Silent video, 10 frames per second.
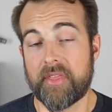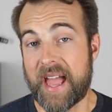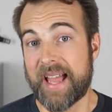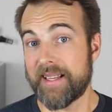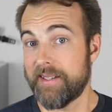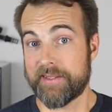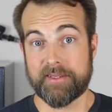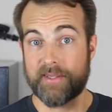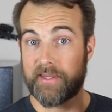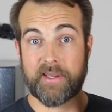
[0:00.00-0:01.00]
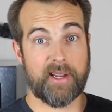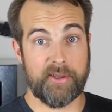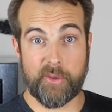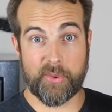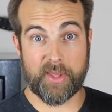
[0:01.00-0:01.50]
that is a
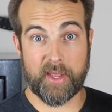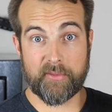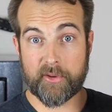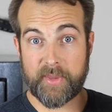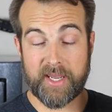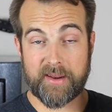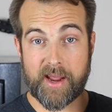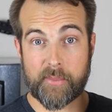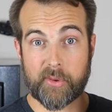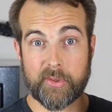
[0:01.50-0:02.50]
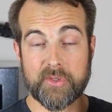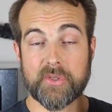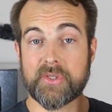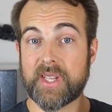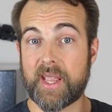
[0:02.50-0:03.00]
new thing from Hidden Hybrid
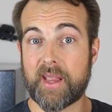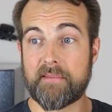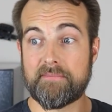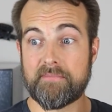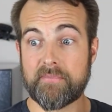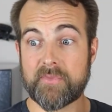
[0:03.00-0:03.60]
Holsters, and